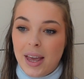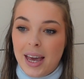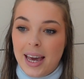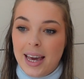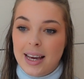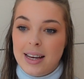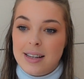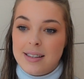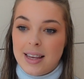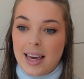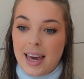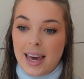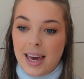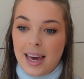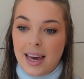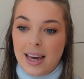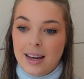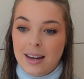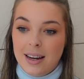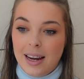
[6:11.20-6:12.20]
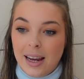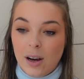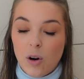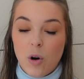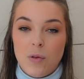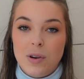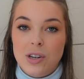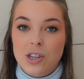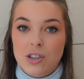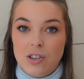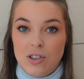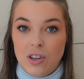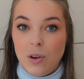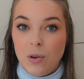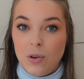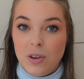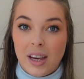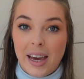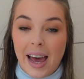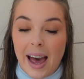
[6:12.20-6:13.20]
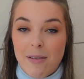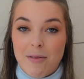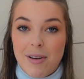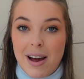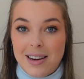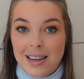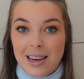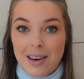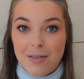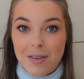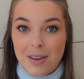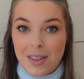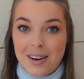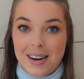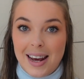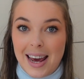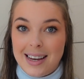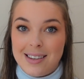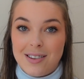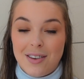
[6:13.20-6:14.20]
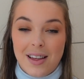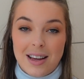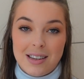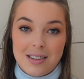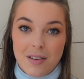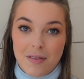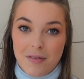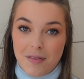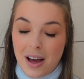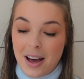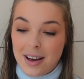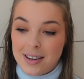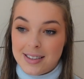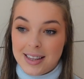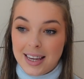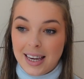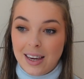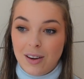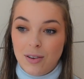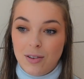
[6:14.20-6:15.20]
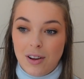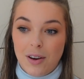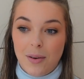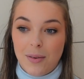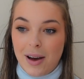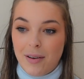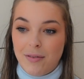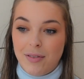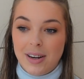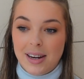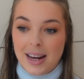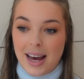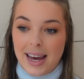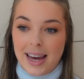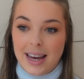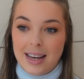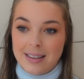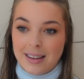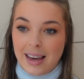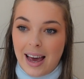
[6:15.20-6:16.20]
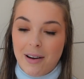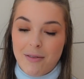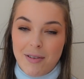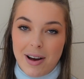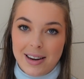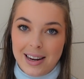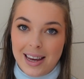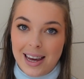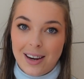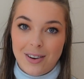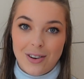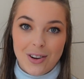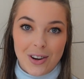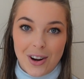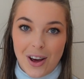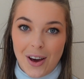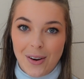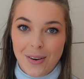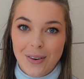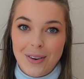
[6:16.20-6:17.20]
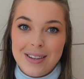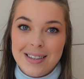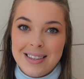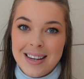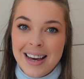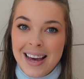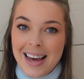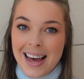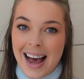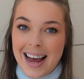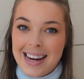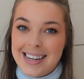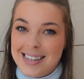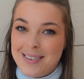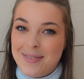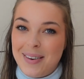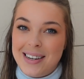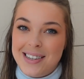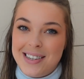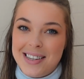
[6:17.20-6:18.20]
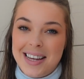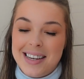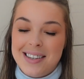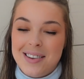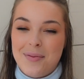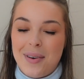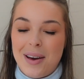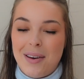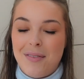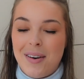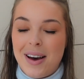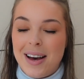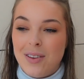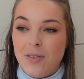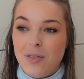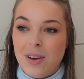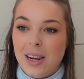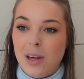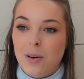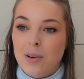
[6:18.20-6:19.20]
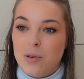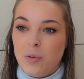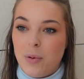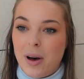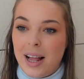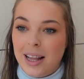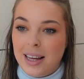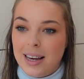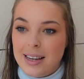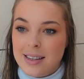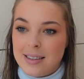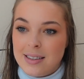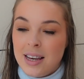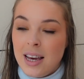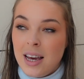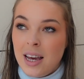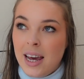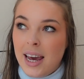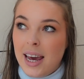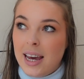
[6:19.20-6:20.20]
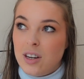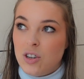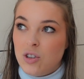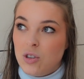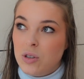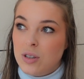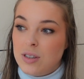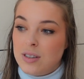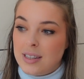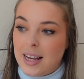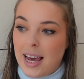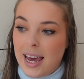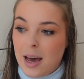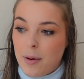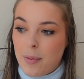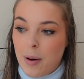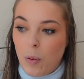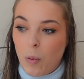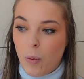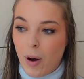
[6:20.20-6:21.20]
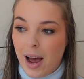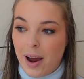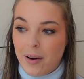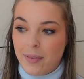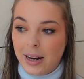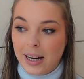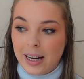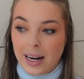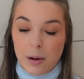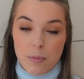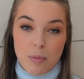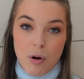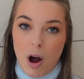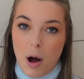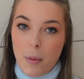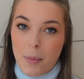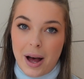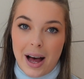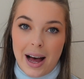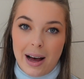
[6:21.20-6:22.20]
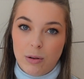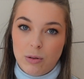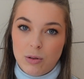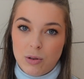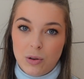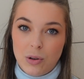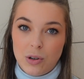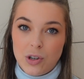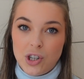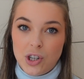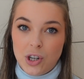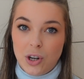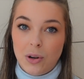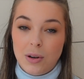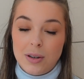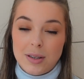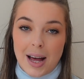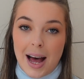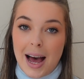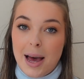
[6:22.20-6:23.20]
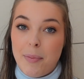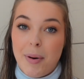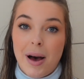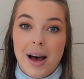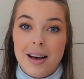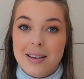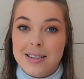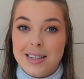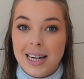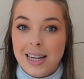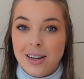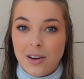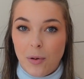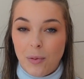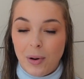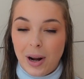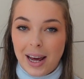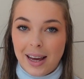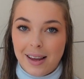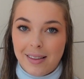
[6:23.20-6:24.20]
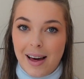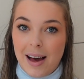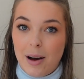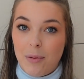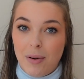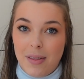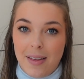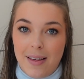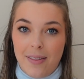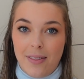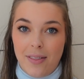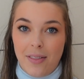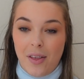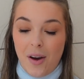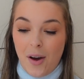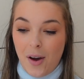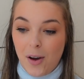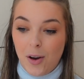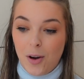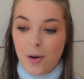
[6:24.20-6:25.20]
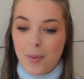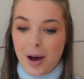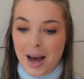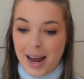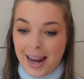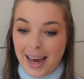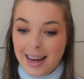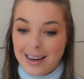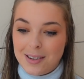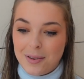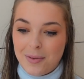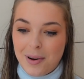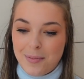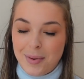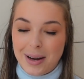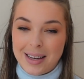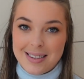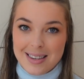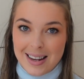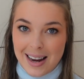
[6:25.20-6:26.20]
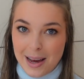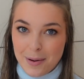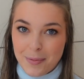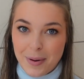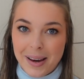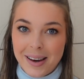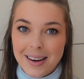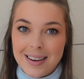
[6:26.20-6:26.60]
is it encourages you to get ready for the day. So that's the first thing you do every day, is get ready to toes. I did mention this on my first video as well, is it does say about wearing like proper outdoor shoes. I personally don't like that within the home. I like to wear my slippers,